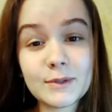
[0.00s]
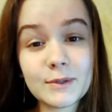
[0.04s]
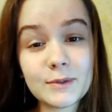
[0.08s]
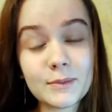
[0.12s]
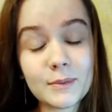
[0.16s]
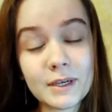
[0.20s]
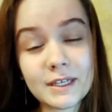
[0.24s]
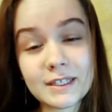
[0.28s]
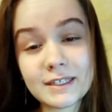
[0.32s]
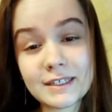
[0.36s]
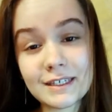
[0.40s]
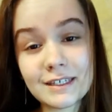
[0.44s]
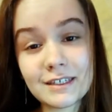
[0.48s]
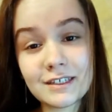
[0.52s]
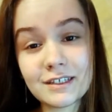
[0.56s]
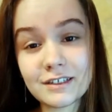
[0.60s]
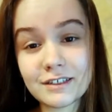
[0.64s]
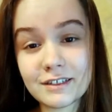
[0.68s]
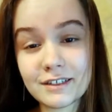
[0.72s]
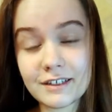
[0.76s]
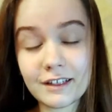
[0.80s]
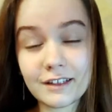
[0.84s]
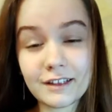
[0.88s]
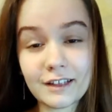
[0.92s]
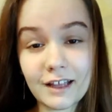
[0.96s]
to my
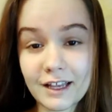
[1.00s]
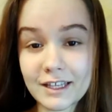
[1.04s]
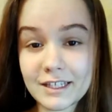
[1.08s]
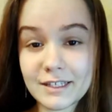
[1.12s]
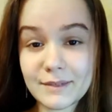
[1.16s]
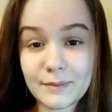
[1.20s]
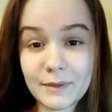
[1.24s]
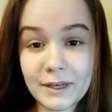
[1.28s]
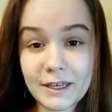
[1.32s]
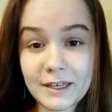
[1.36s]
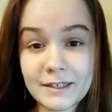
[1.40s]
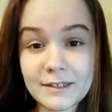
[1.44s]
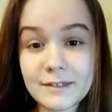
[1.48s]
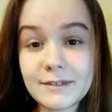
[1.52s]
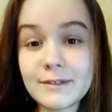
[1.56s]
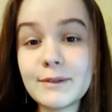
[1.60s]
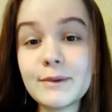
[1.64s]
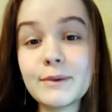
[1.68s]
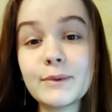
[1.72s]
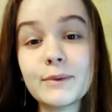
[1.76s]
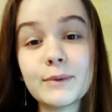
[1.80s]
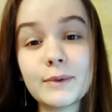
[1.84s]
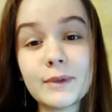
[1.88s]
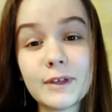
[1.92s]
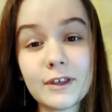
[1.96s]
teachers and classmates
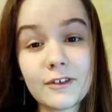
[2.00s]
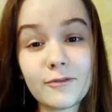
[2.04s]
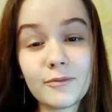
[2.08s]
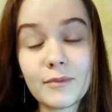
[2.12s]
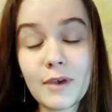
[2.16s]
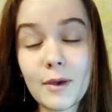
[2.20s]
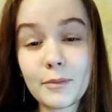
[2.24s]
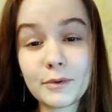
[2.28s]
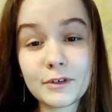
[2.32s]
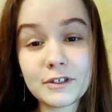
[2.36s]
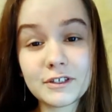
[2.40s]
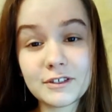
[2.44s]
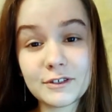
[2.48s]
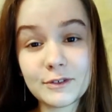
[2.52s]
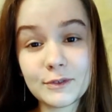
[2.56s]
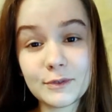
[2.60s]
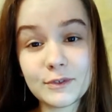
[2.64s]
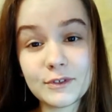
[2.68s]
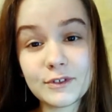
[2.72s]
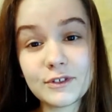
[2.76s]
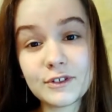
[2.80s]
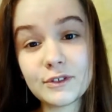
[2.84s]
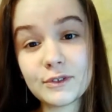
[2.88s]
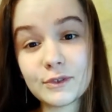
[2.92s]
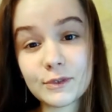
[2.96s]
who give me
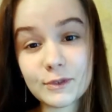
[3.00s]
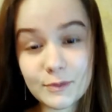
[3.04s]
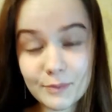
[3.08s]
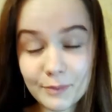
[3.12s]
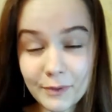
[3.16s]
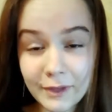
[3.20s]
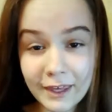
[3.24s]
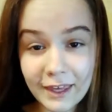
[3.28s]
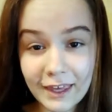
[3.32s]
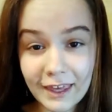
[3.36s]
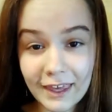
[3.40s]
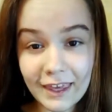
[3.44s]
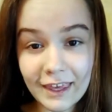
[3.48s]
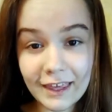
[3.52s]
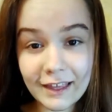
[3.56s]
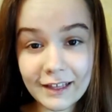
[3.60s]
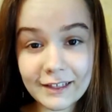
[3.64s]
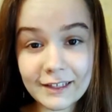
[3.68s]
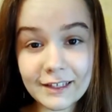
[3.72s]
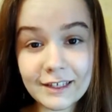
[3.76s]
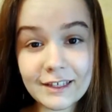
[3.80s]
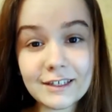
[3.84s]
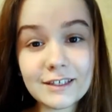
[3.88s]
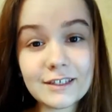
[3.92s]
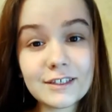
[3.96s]
opportunity to speak
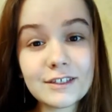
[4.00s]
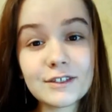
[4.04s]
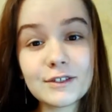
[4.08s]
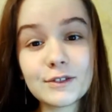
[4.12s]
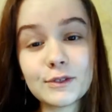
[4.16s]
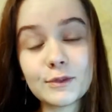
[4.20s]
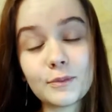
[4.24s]
English,